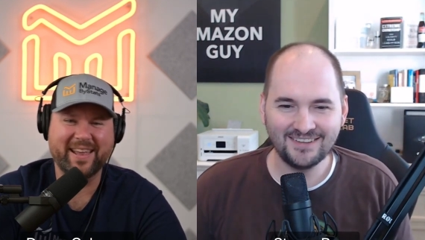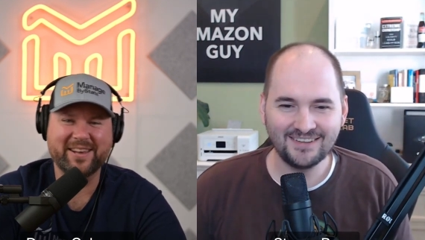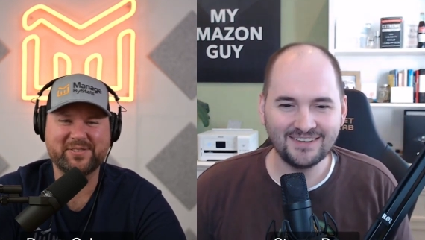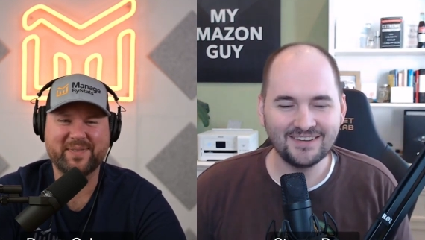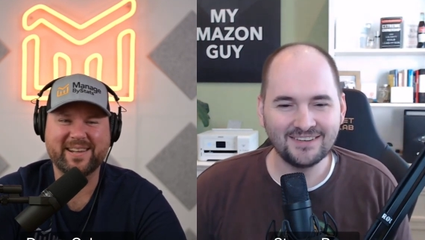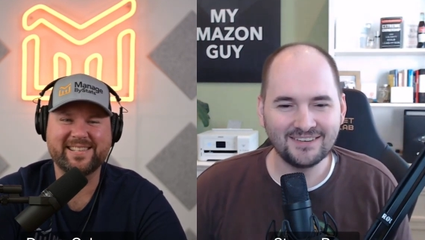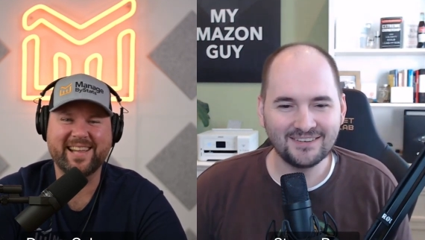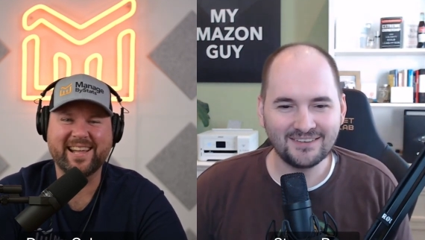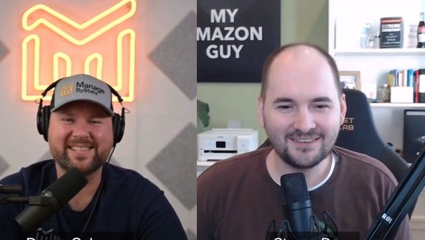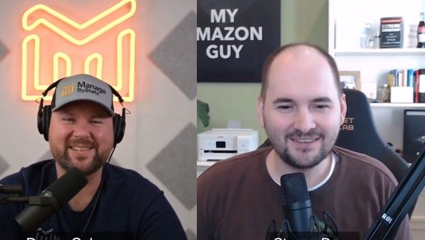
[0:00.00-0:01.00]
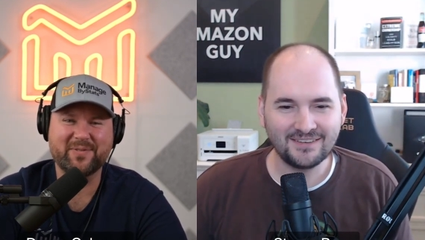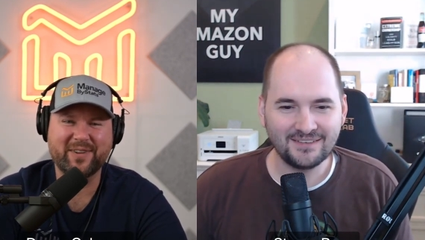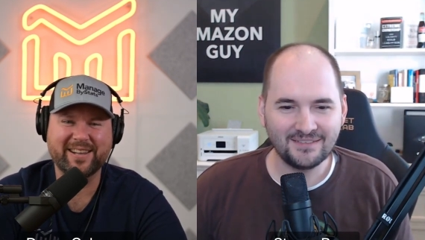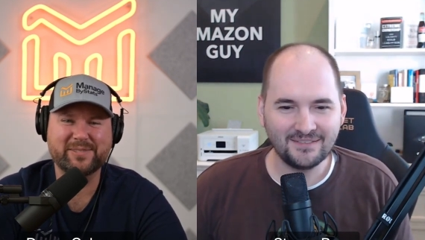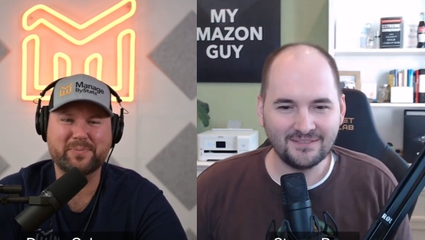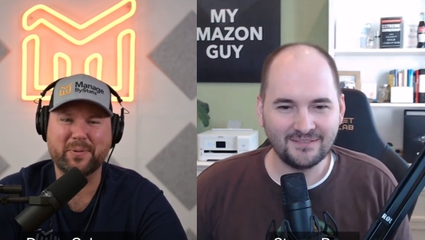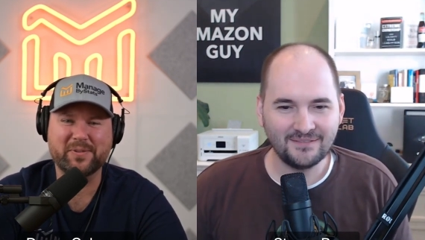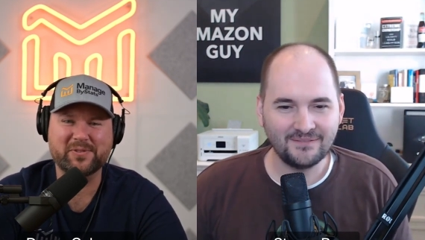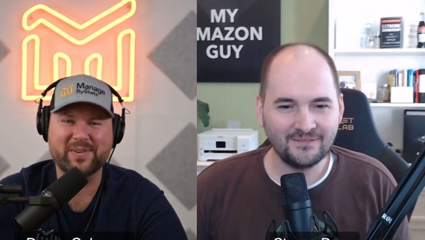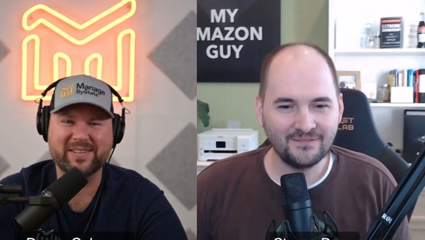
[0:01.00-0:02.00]
Speaker 1: Managed by Stats and what its
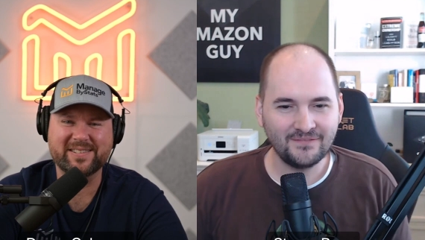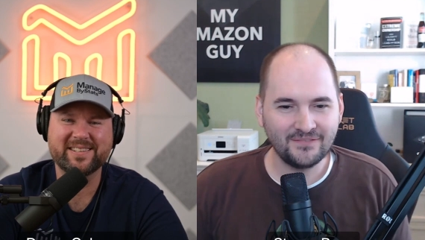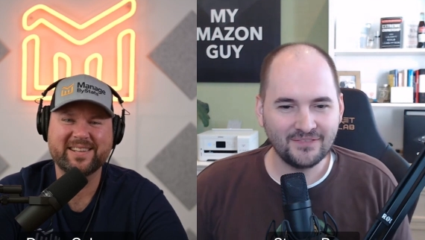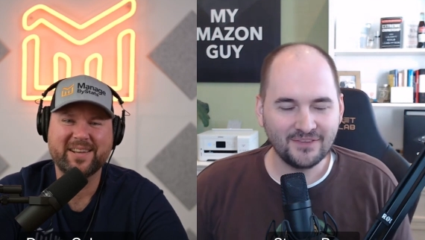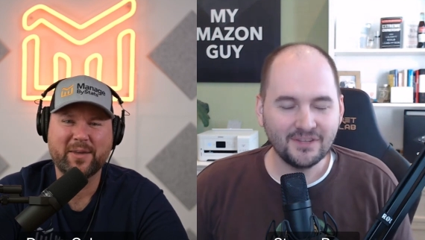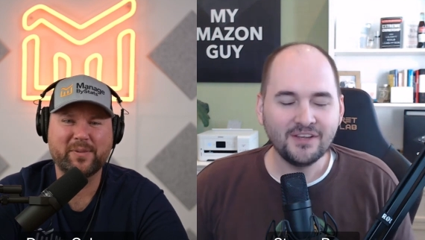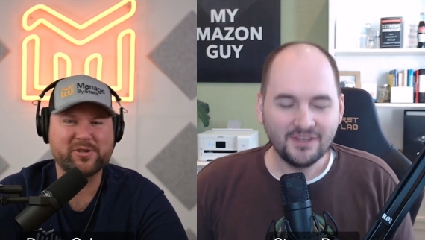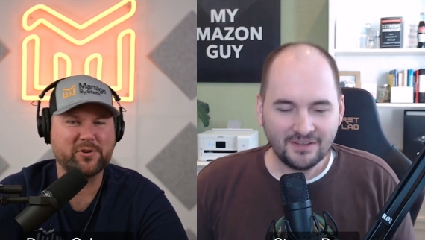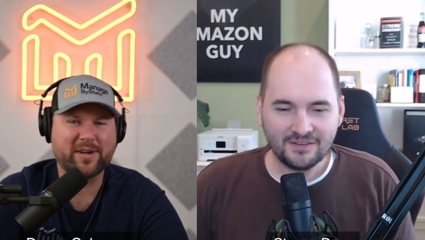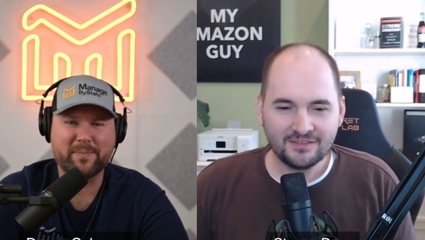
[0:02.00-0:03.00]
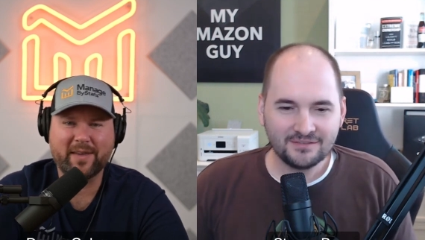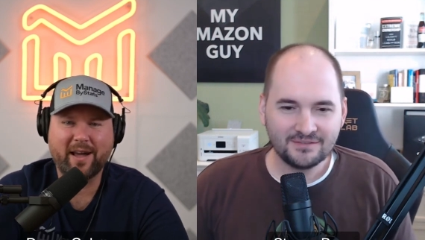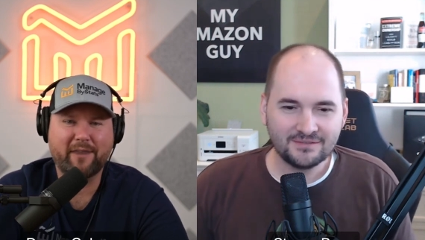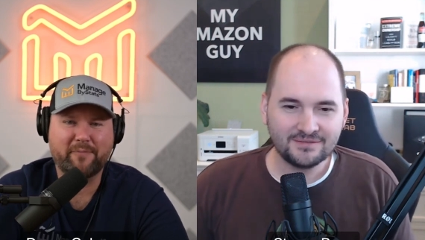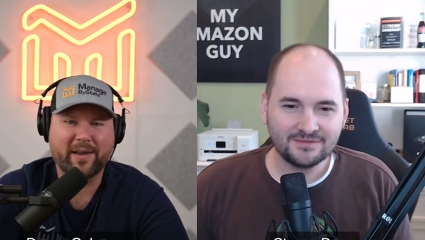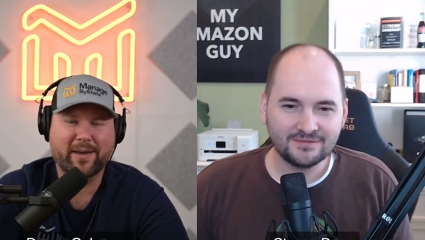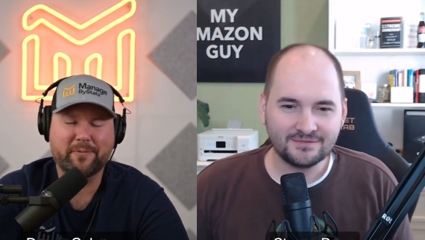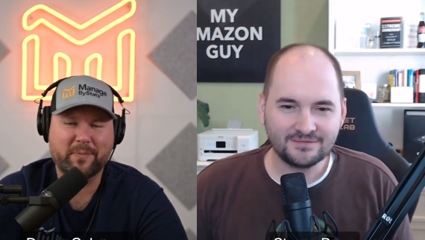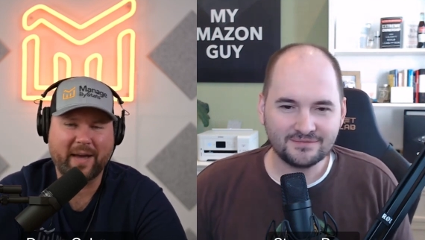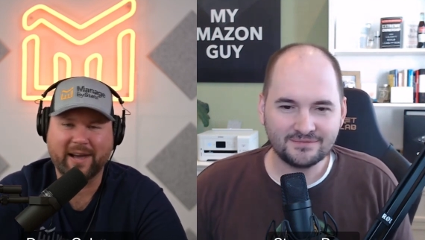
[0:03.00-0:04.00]
purpose was, but you cut me off by
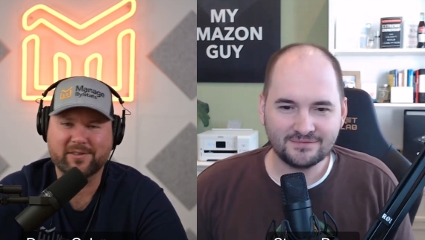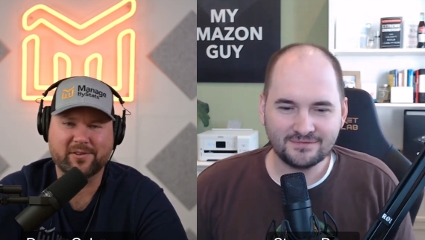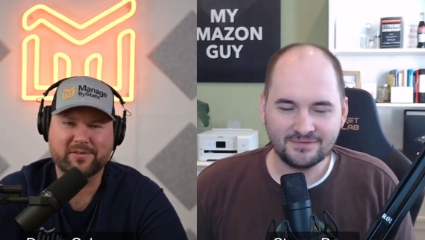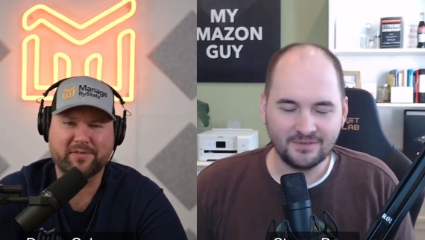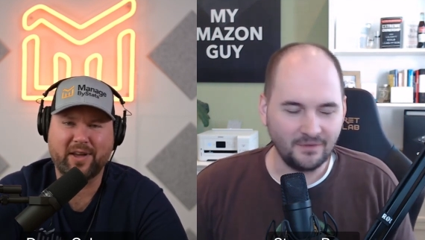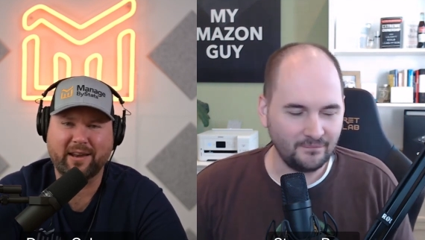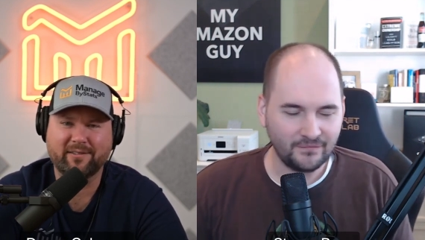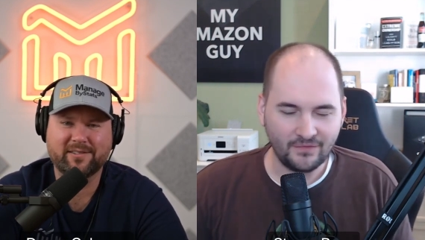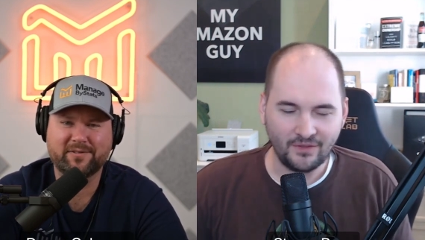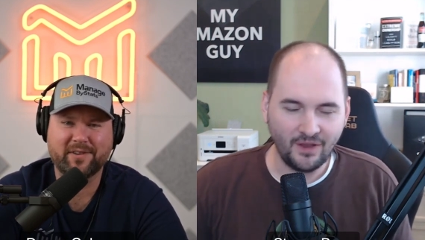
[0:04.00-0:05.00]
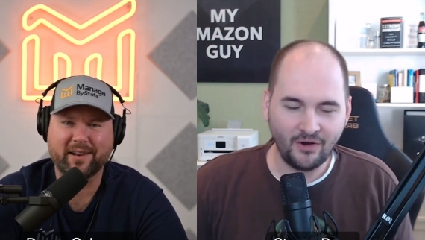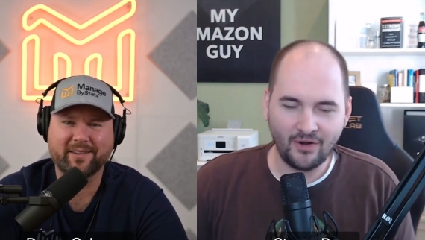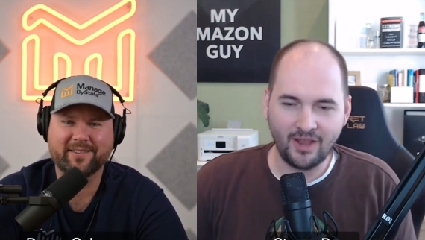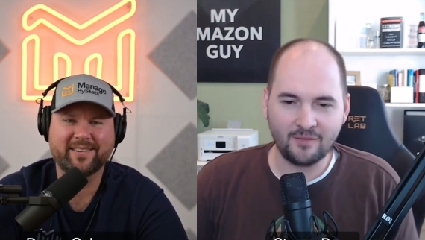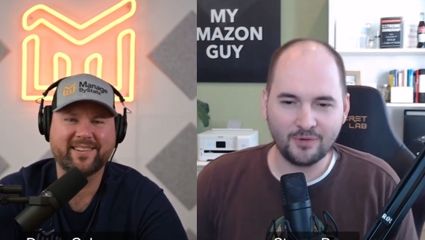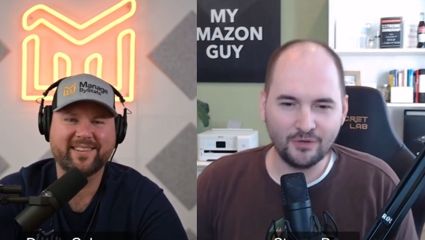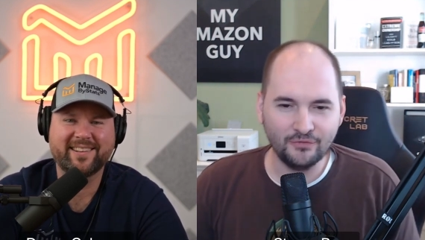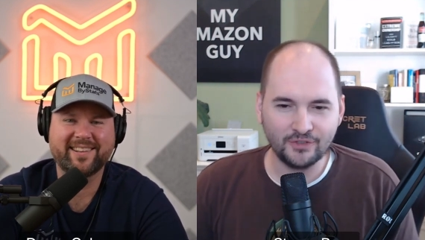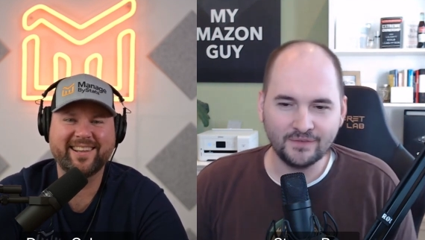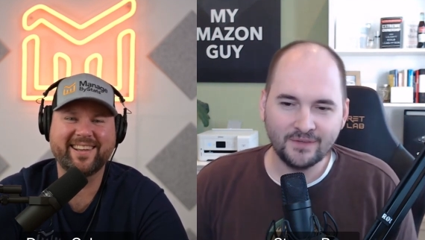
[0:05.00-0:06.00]
coming back, so it's fine. It's fine.
Speaker 2: All
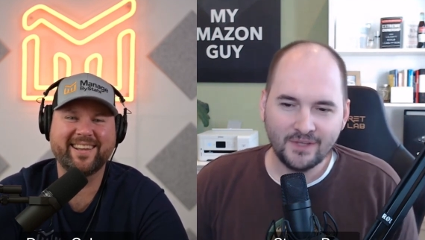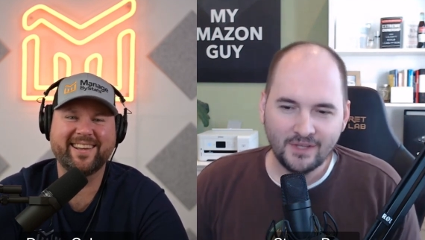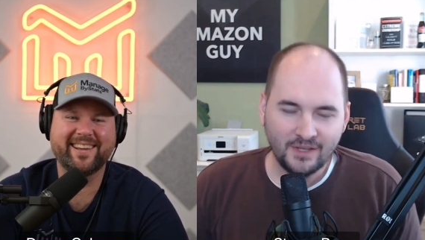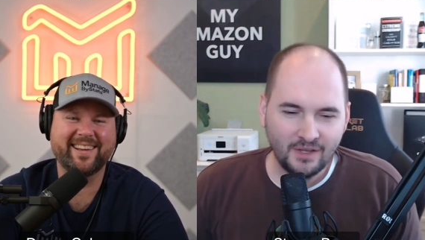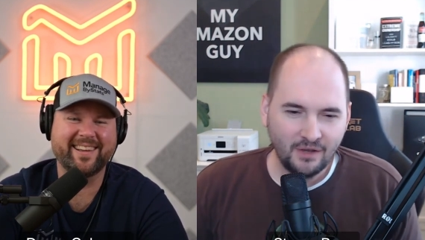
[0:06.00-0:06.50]
right, perfect.